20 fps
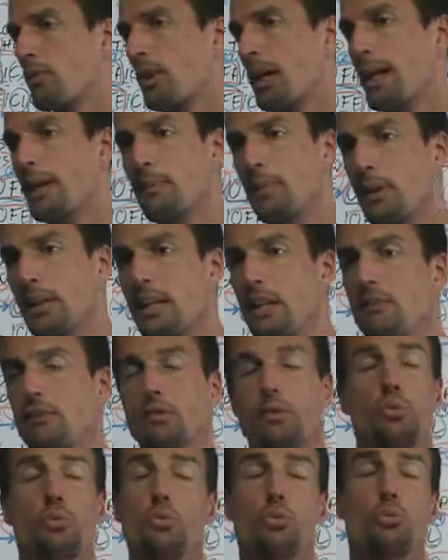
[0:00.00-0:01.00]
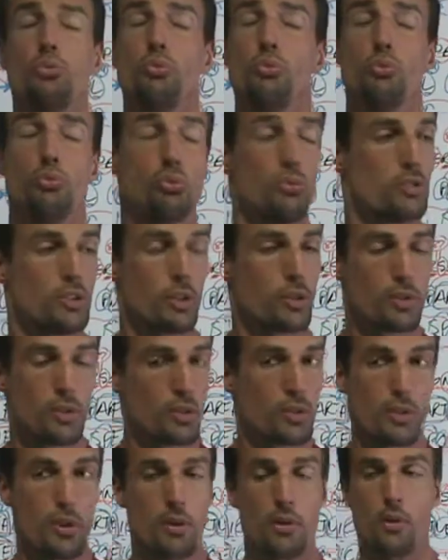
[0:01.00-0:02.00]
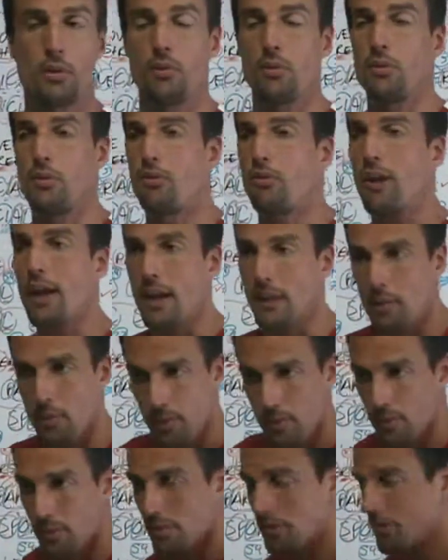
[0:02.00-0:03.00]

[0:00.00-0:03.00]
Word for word: Unbelief. Ooh. No, no, no, no, no. Faith.